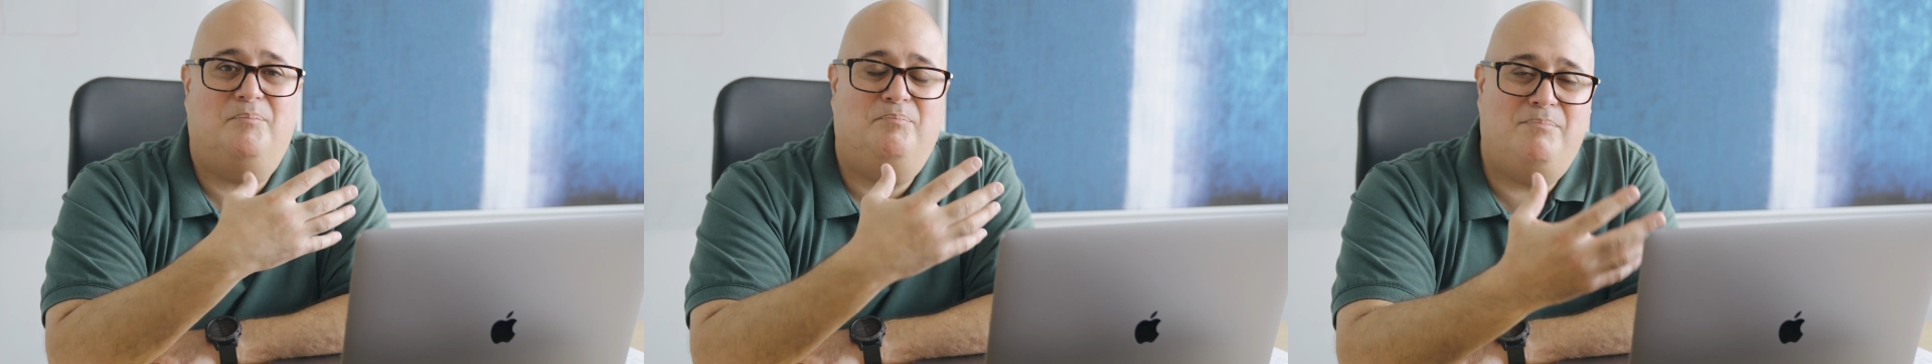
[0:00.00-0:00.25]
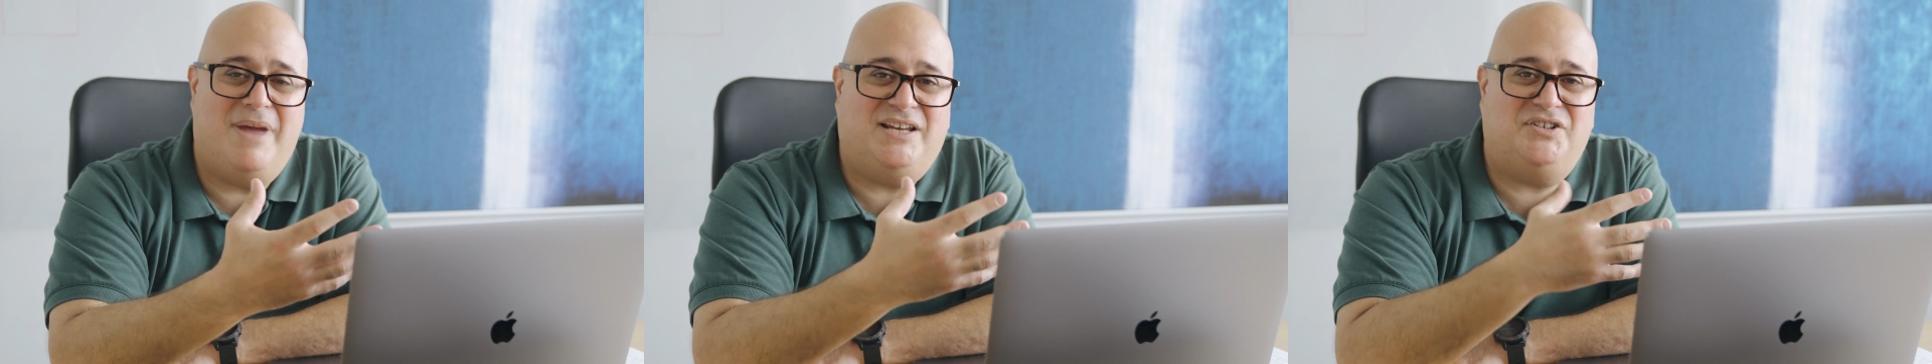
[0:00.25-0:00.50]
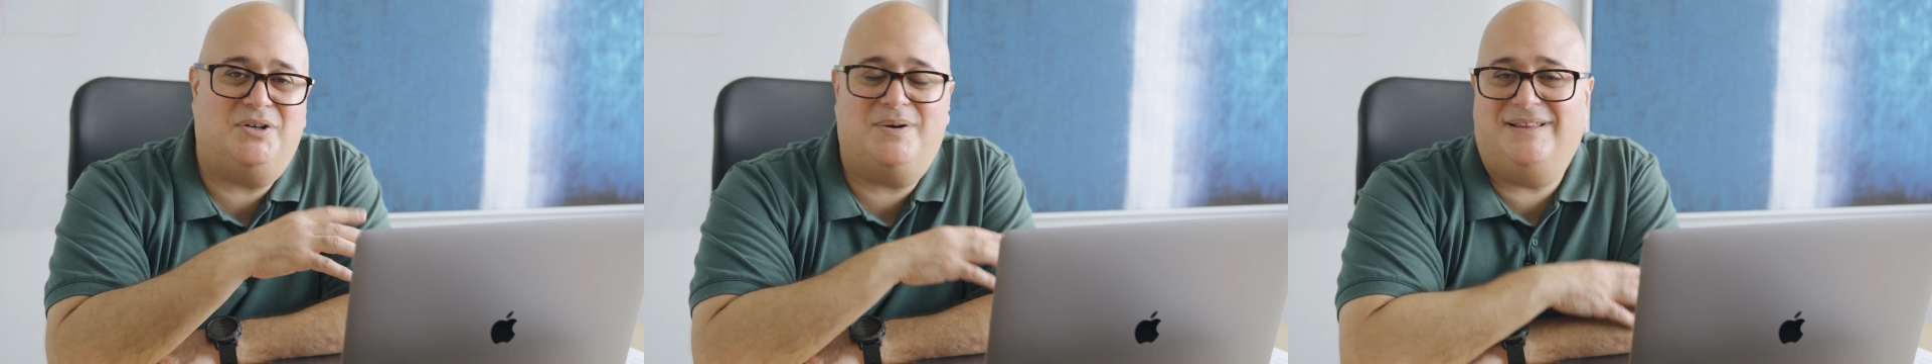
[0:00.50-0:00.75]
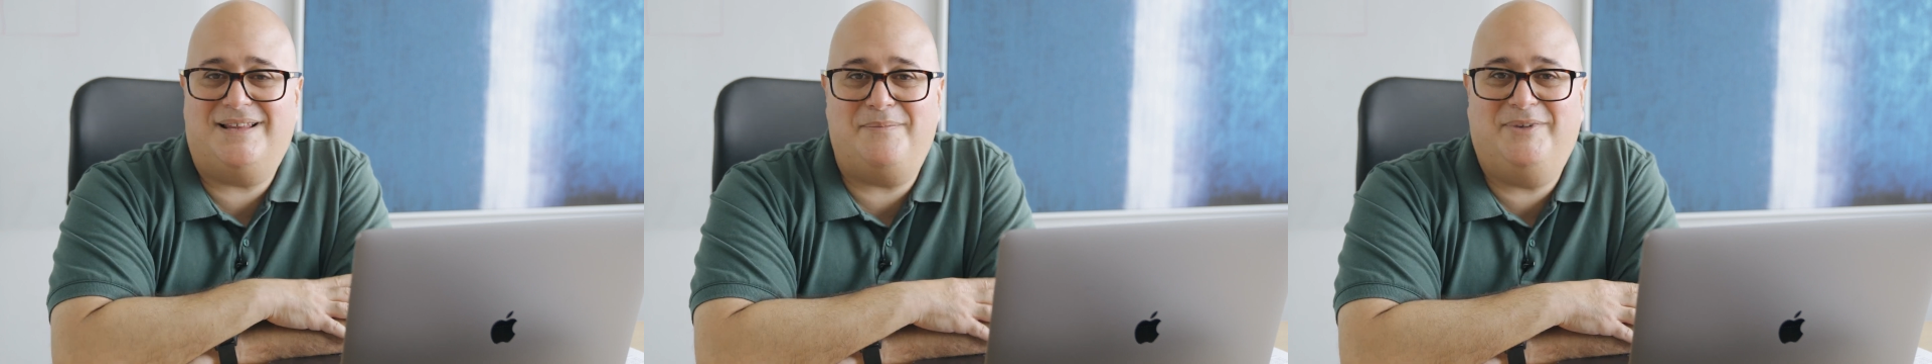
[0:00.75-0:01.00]
Make sure
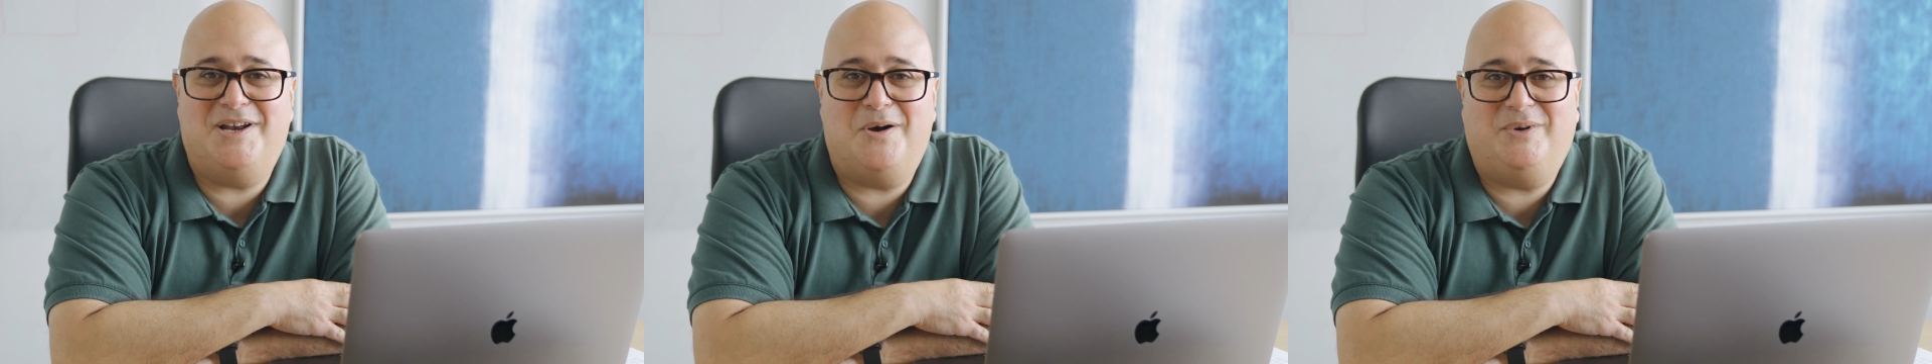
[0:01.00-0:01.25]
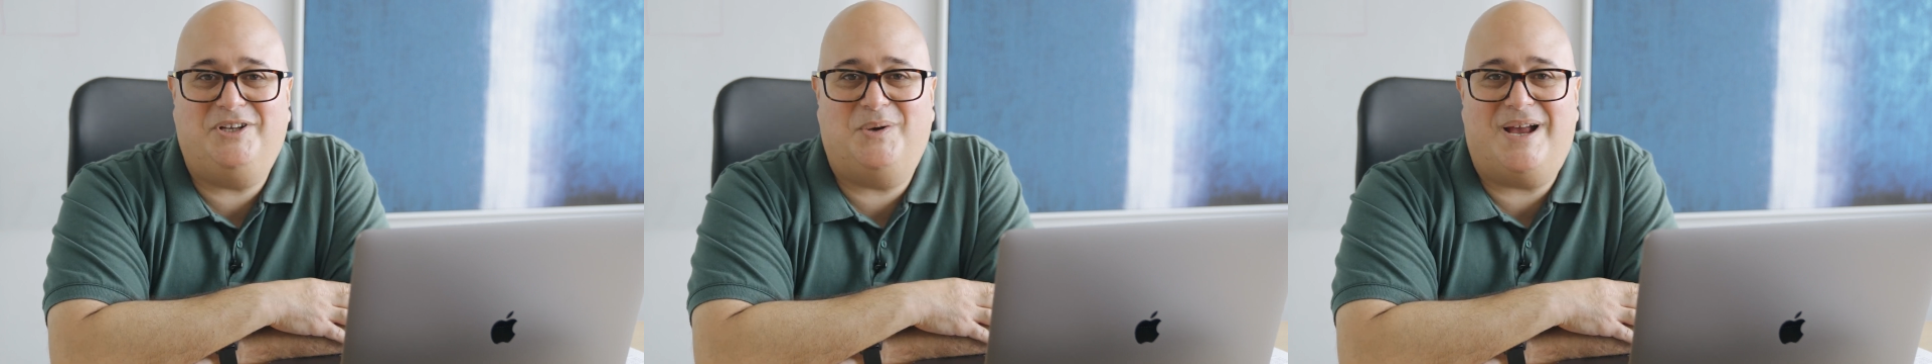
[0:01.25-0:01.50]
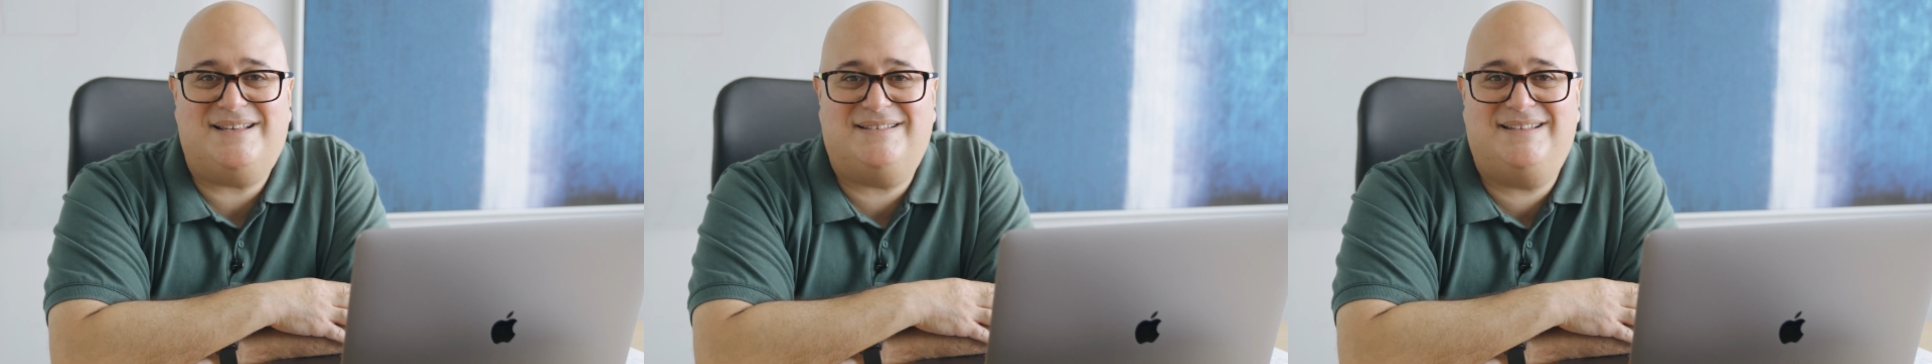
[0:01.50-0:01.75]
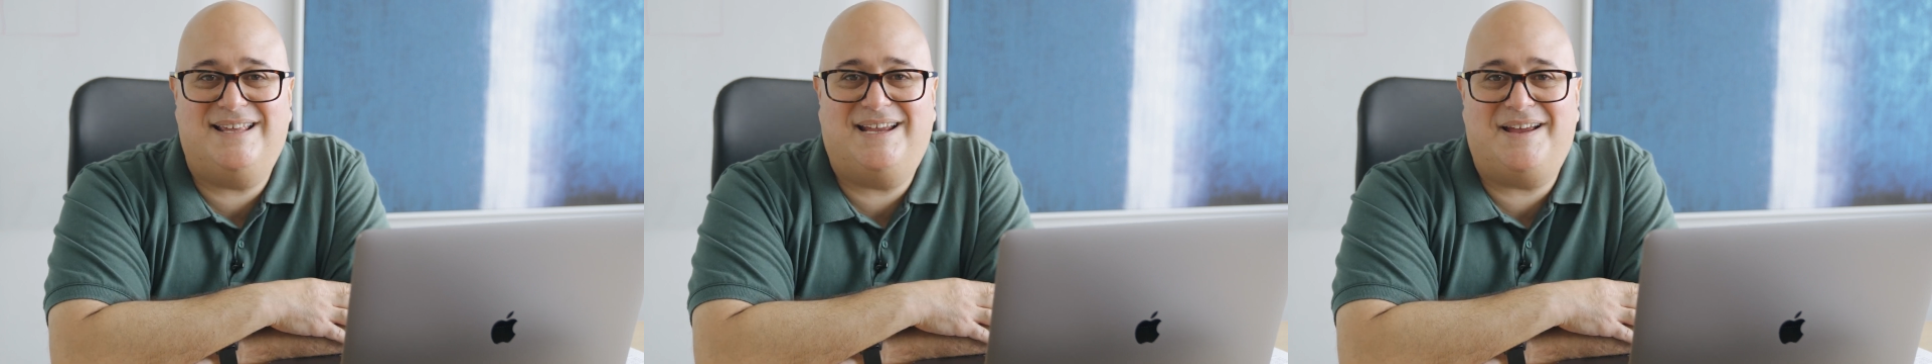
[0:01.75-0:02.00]
and let me know what you guys
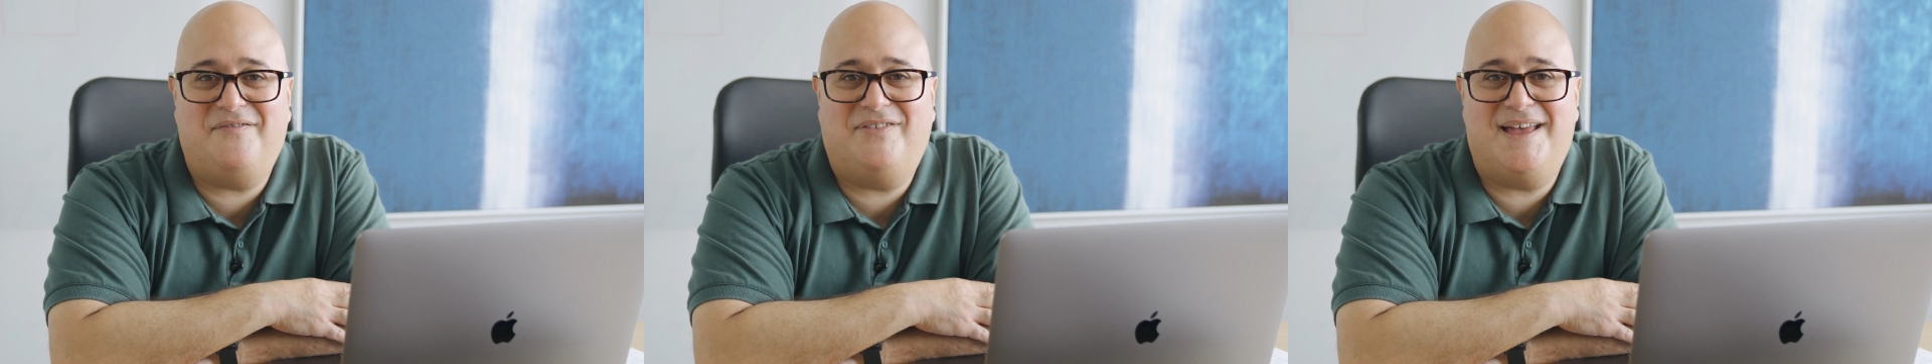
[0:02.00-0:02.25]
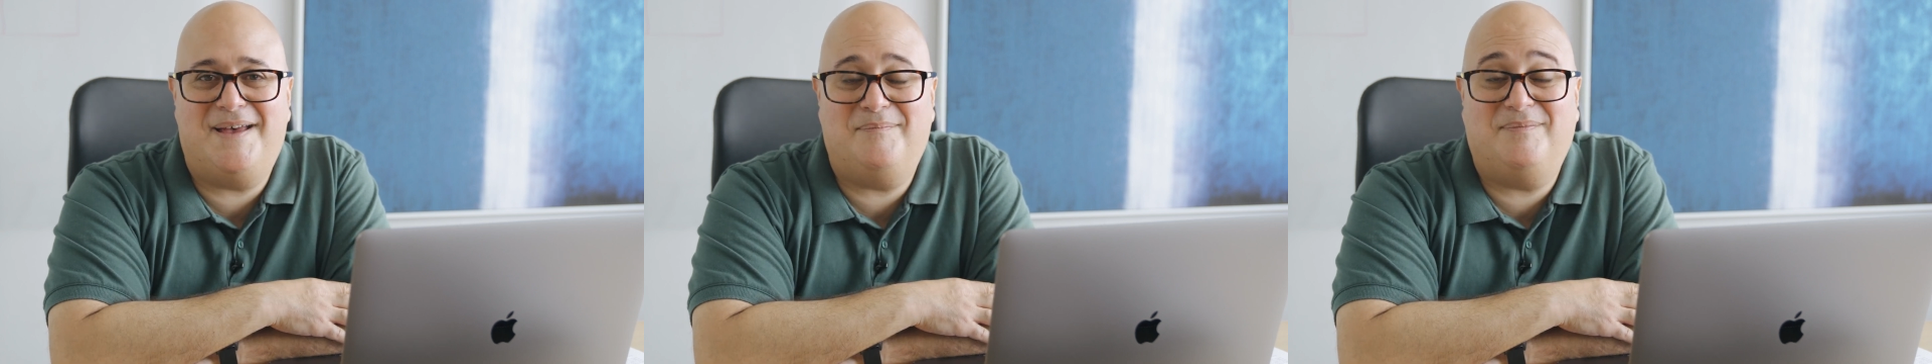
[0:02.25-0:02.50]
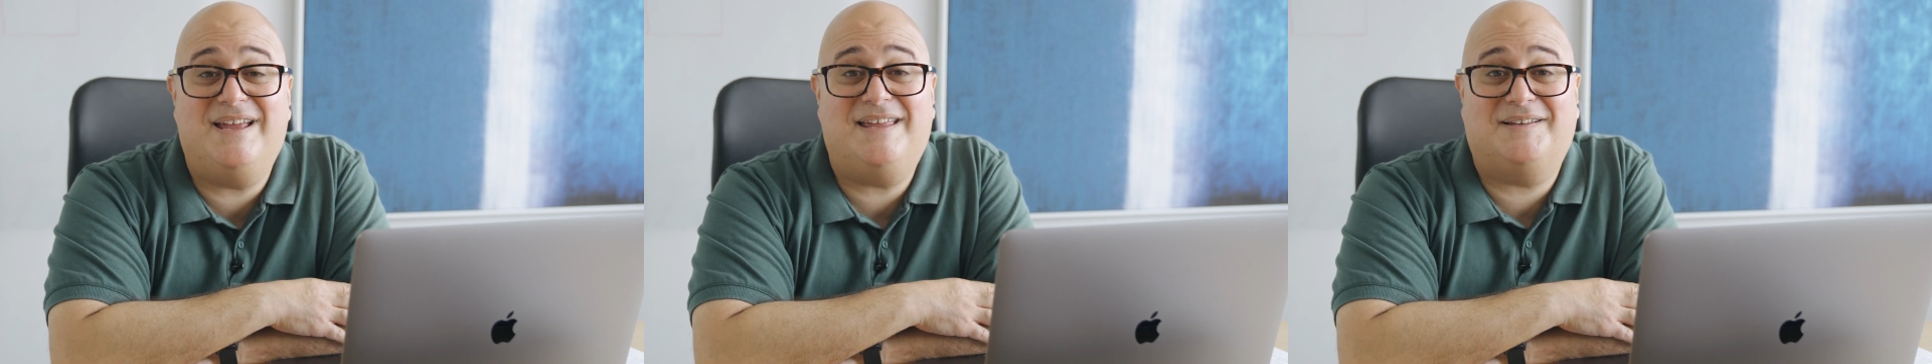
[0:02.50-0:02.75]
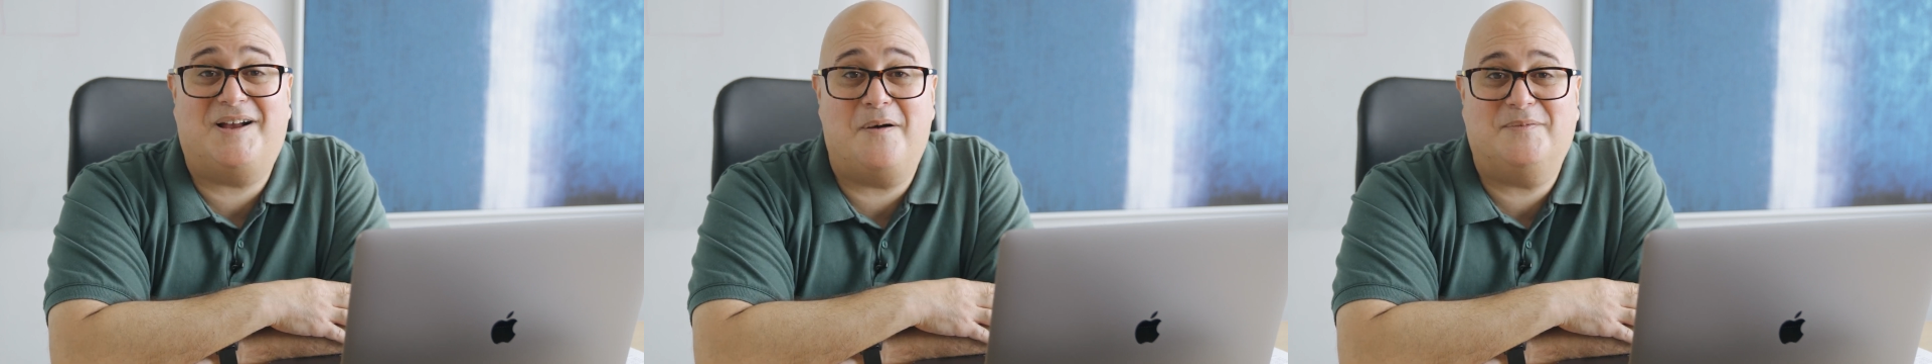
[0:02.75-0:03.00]
think of them
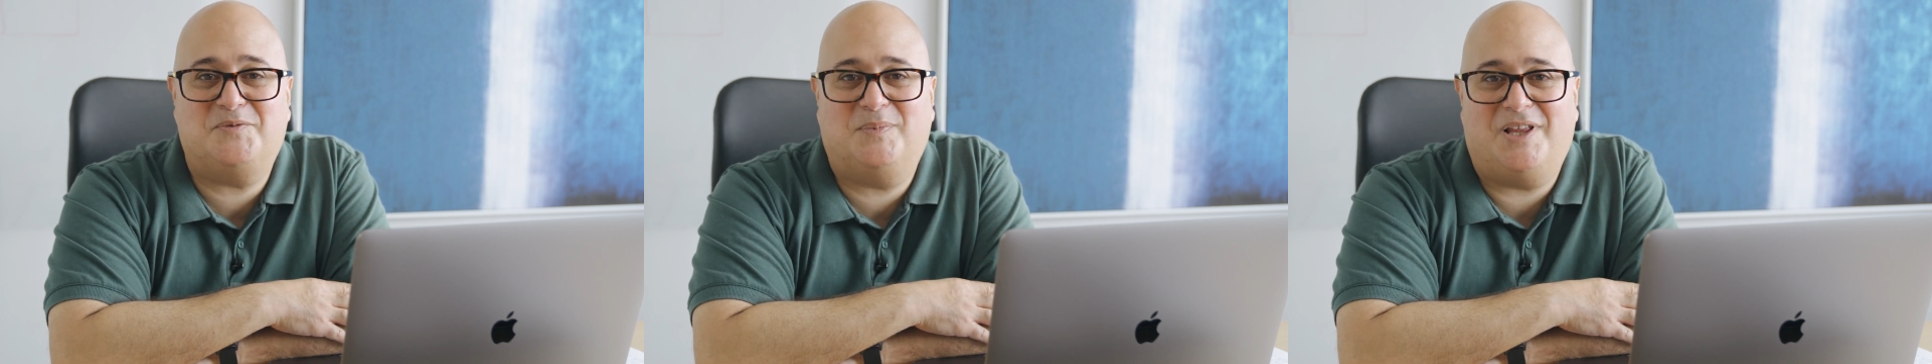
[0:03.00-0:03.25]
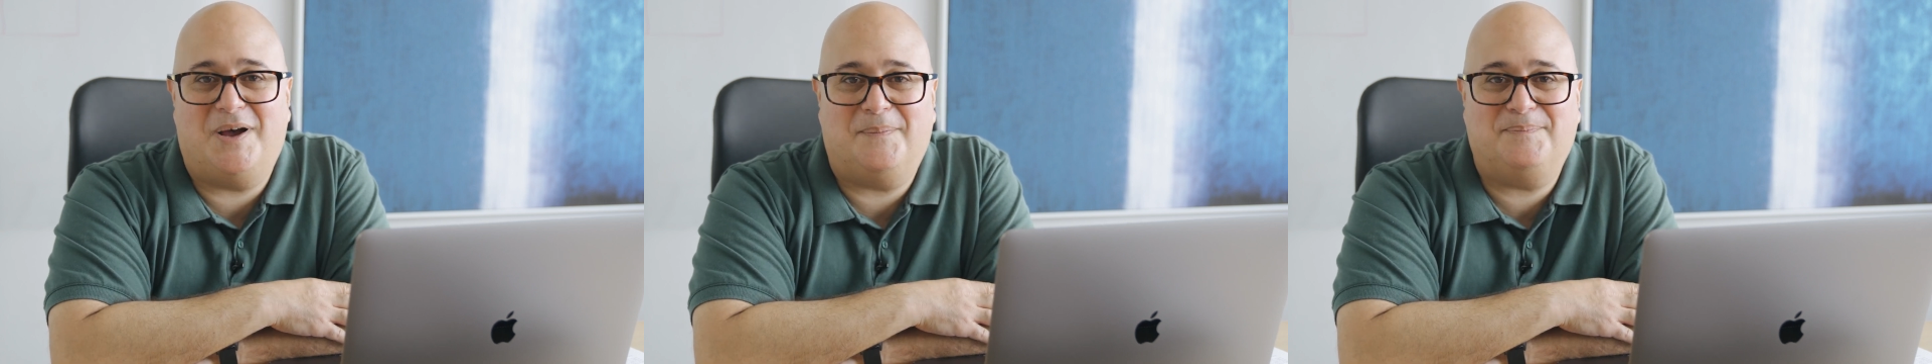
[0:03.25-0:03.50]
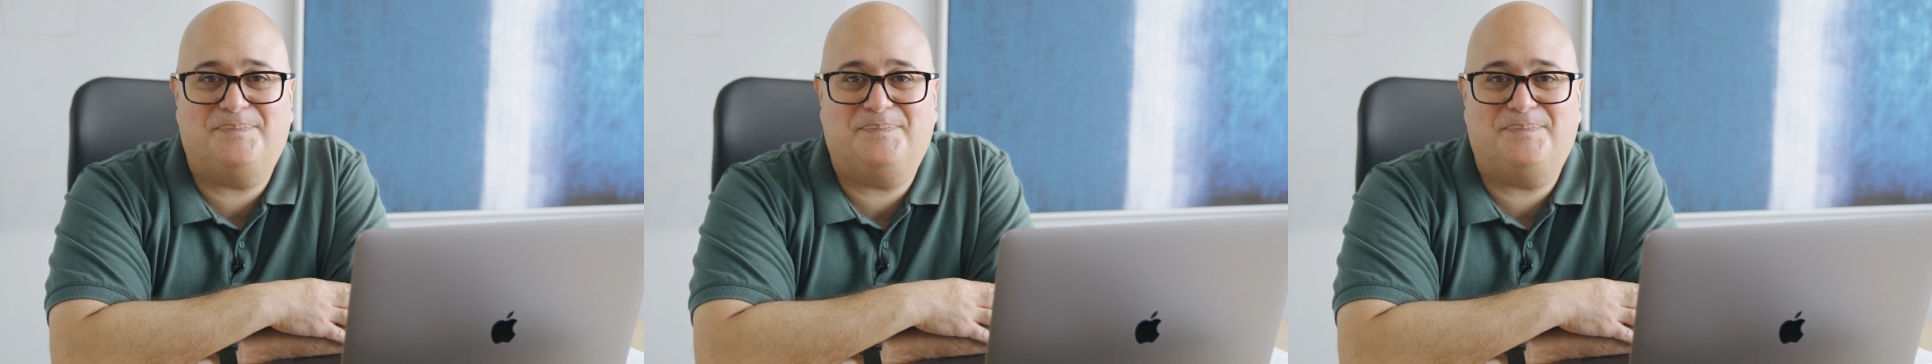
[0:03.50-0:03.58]
in the comments below.